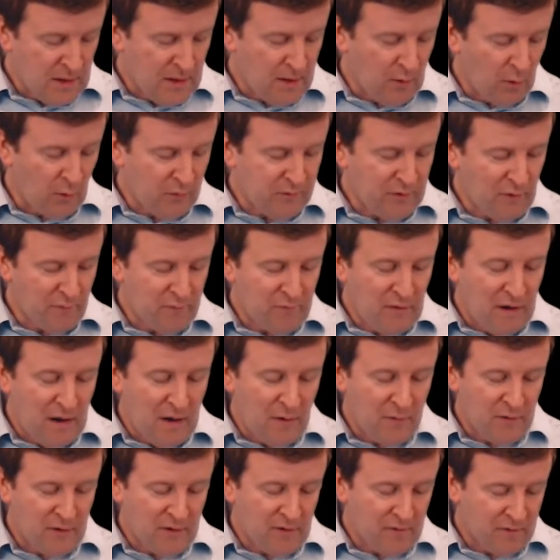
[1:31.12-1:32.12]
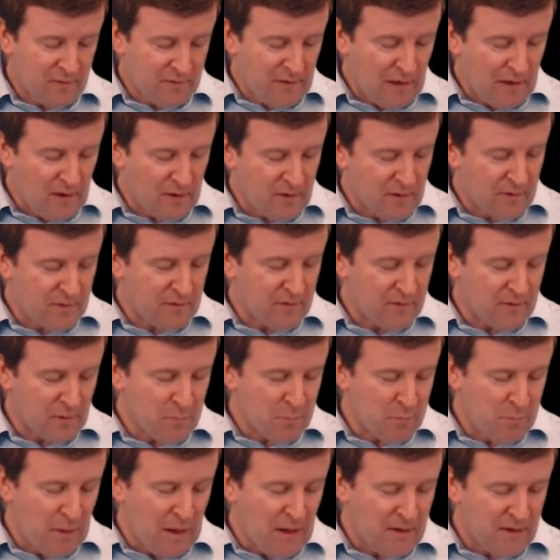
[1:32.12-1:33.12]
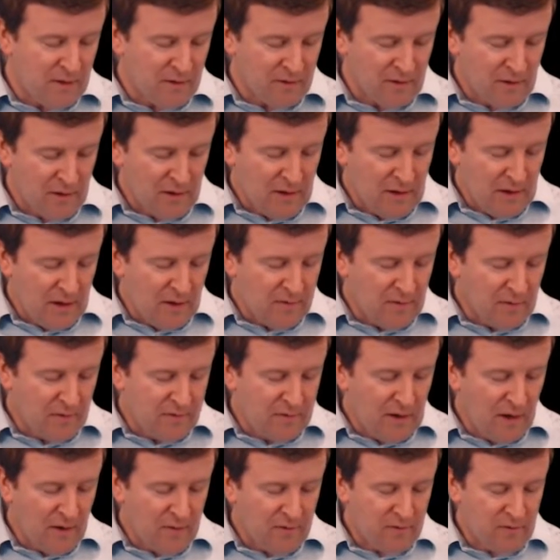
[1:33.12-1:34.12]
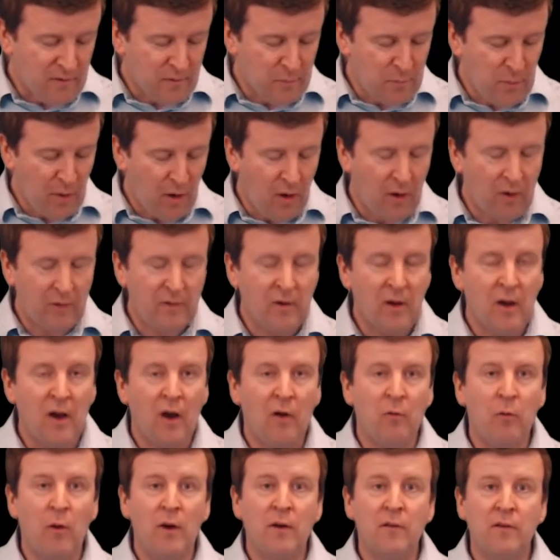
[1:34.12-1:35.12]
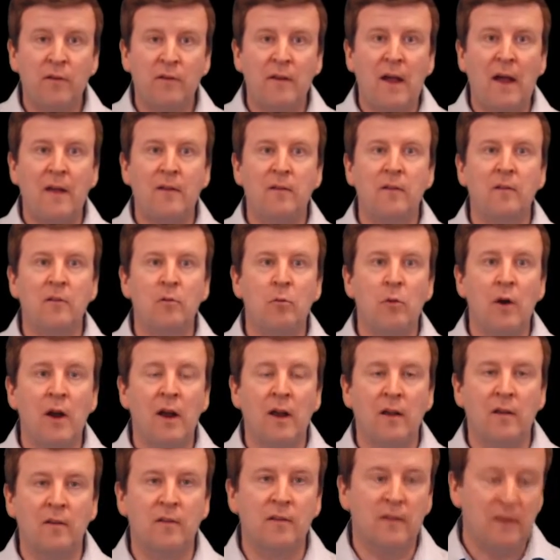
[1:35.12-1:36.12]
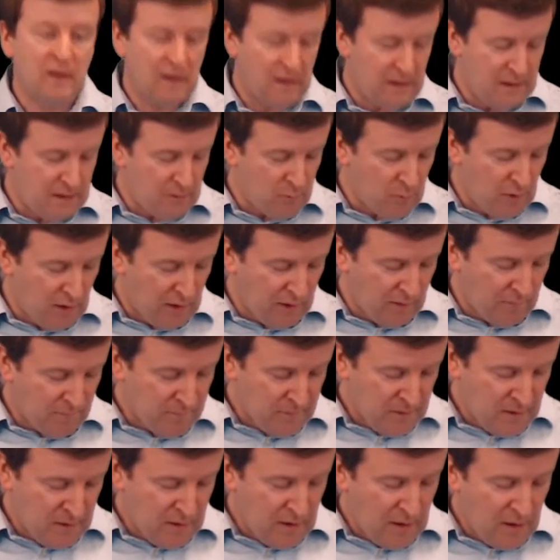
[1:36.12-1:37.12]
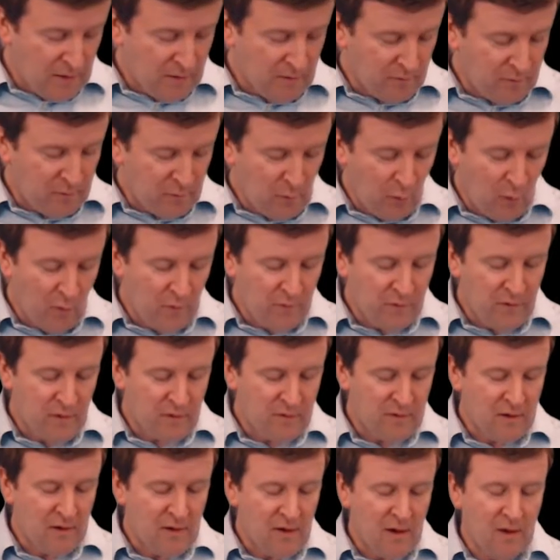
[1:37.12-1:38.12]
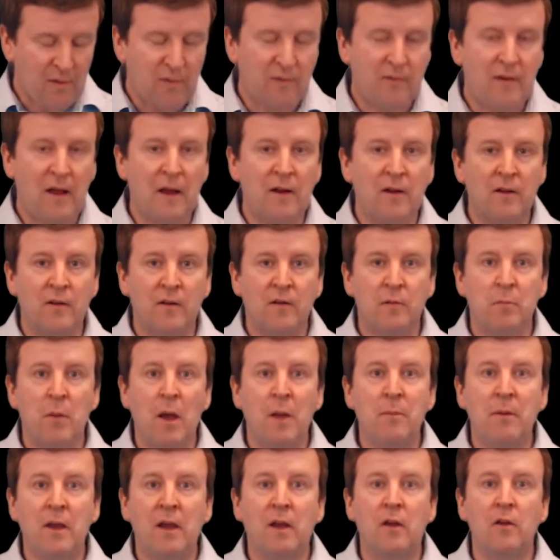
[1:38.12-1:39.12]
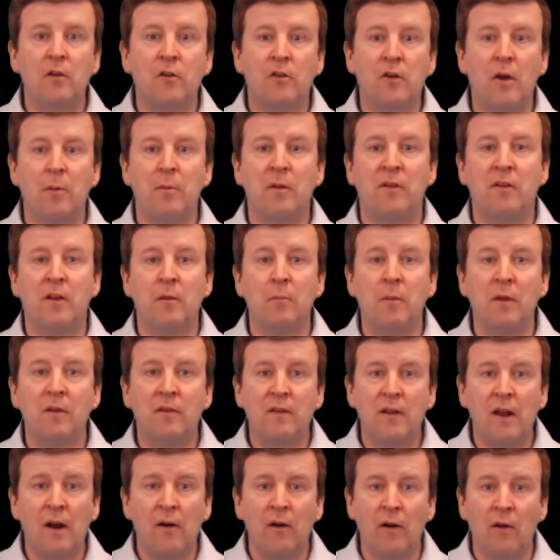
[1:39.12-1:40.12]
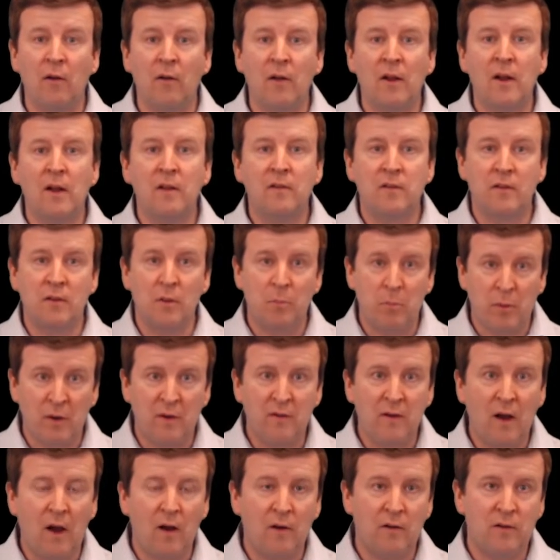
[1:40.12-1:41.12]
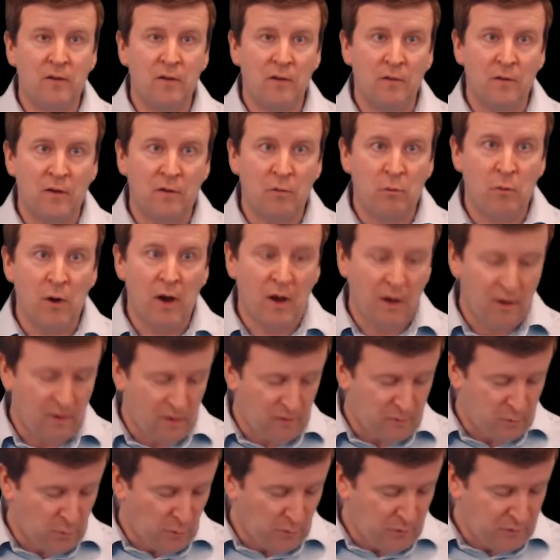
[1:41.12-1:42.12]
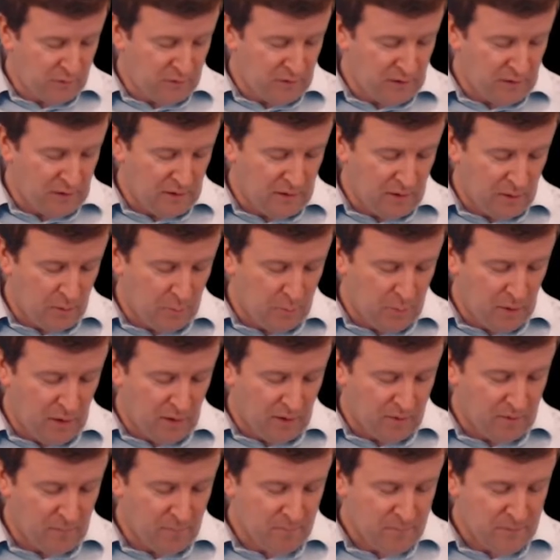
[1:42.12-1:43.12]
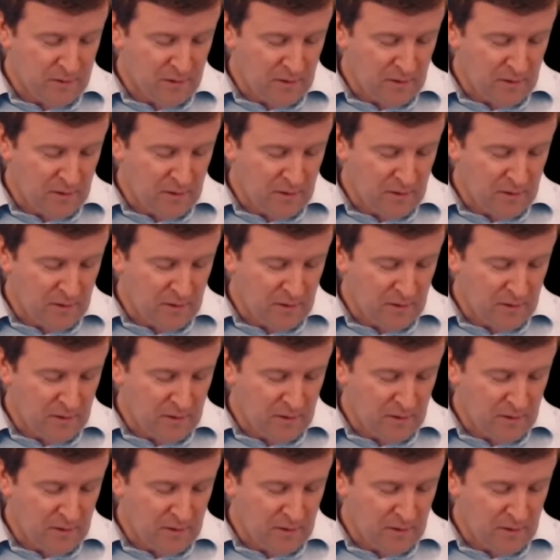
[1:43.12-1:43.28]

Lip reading: It also found that Enceladus is embedded in the densest part of one of Saturn's rings, the E ring, and it's thought that Enceladus may be contributing material to the production of this ring, as we'll see in a bit.